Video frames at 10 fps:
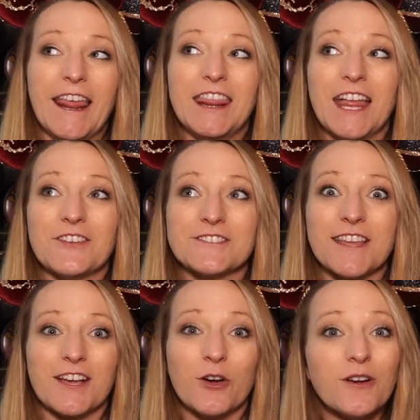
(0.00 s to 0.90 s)
And I was
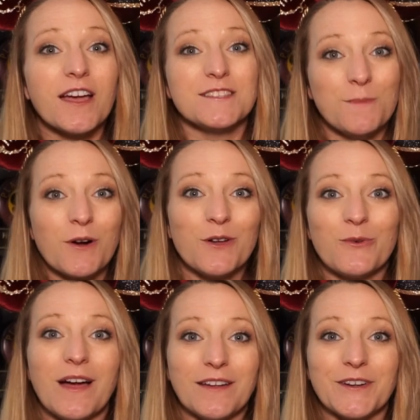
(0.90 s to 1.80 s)
like, okay,
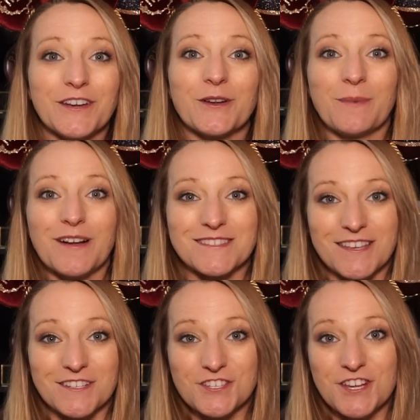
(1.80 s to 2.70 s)
tomorrow I'm gonna go to box
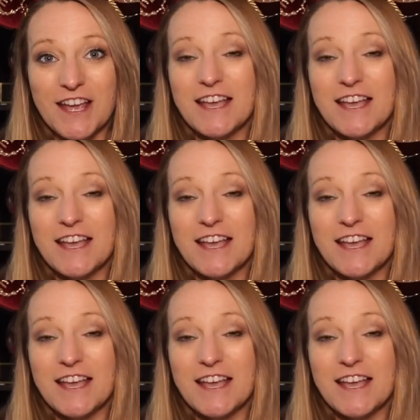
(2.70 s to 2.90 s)
lunch.